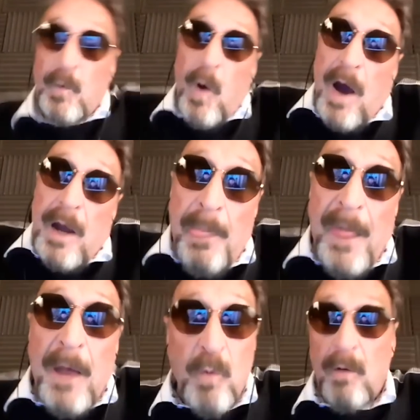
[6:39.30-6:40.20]
Why?
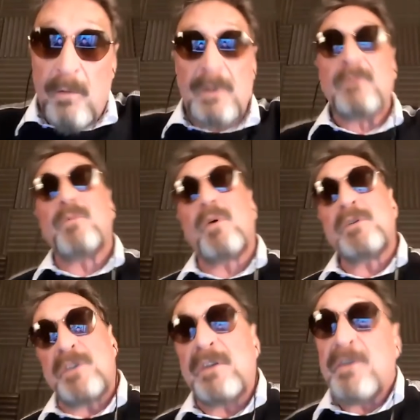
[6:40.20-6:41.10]

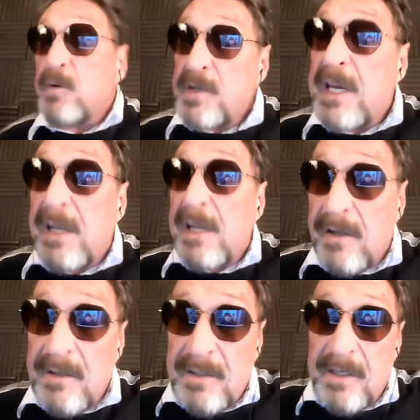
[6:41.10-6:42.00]
One's in New
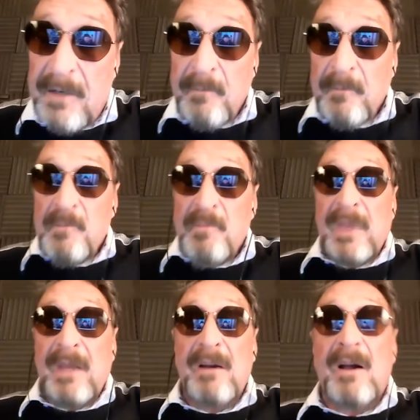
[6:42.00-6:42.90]
Zealand,
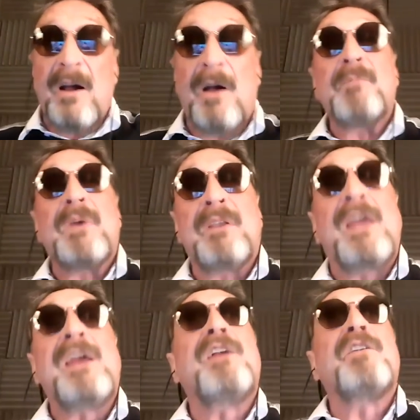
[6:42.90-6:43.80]
an
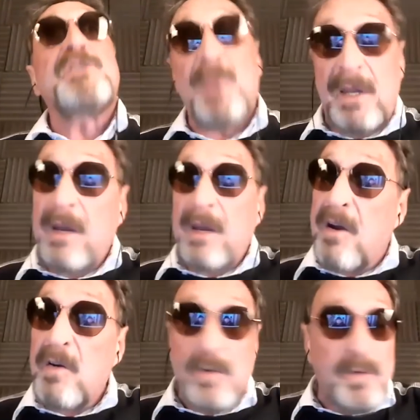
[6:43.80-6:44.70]
English-speaking
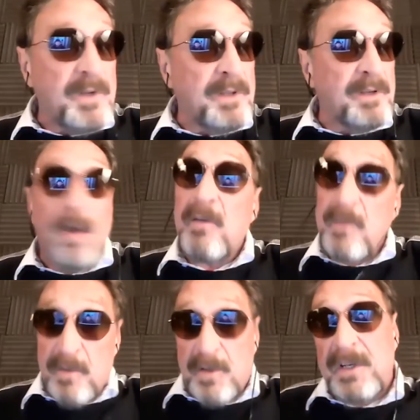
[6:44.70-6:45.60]
country that
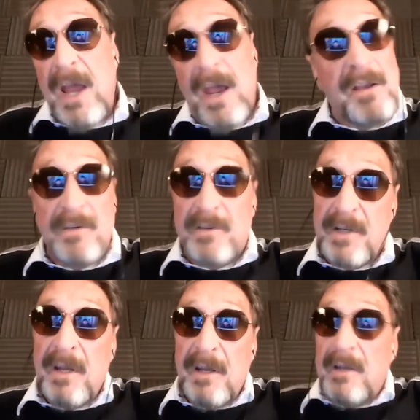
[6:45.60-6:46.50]
understands
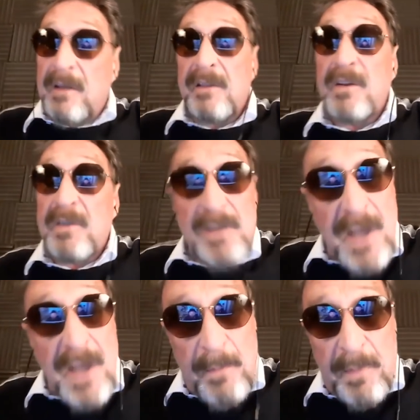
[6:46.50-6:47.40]
the
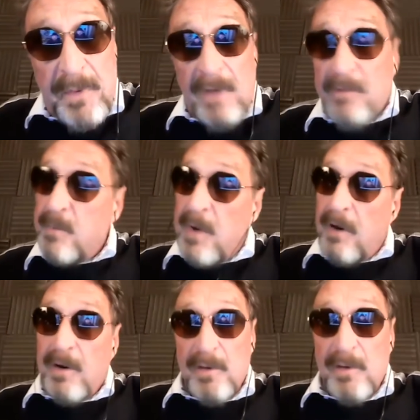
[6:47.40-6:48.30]
depth of
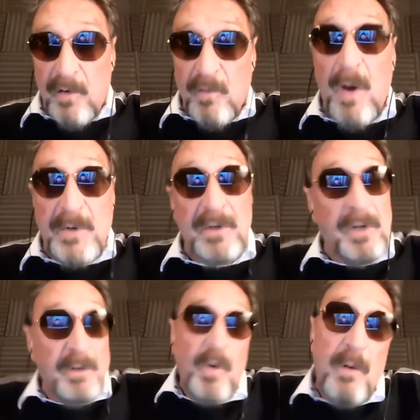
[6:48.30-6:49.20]
American corruption
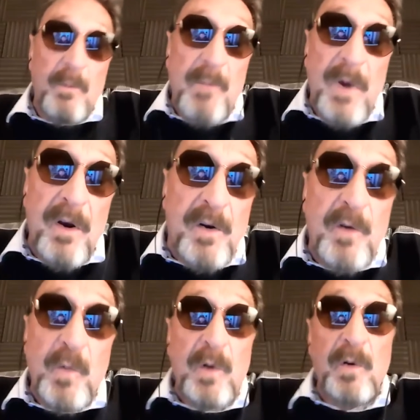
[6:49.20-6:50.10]
and what America
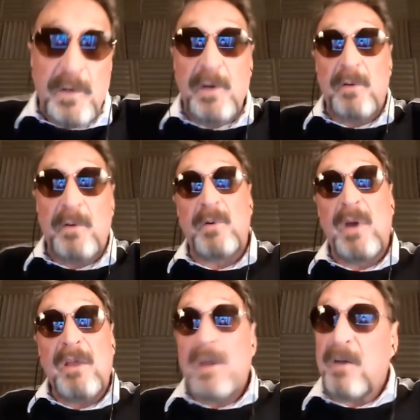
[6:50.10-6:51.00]
will do
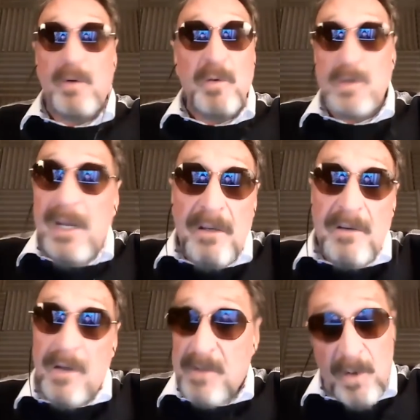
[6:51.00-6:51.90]
if New Zealand
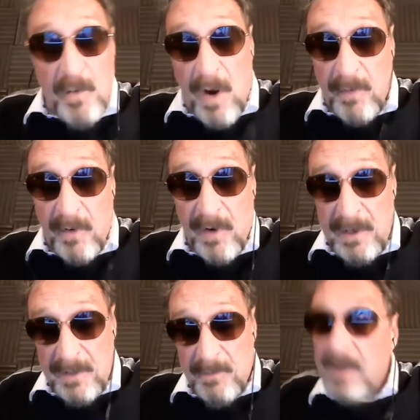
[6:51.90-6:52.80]
doesn't
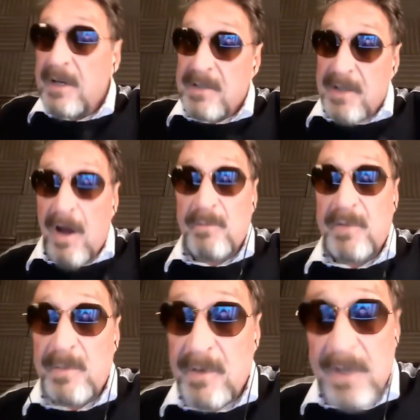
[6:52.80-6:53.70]
cooperate. Please, God,
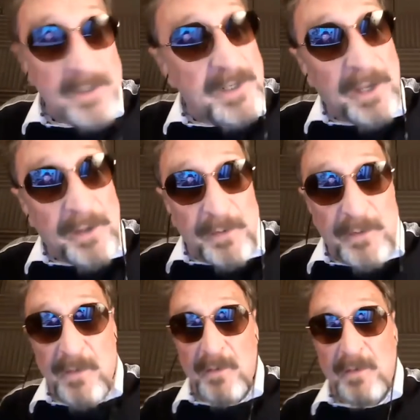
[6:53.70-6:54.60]
people, let's see the
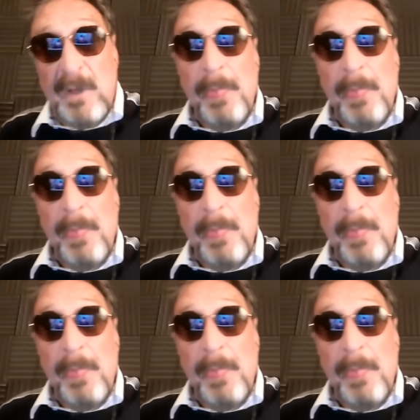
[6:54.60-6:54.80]
truth.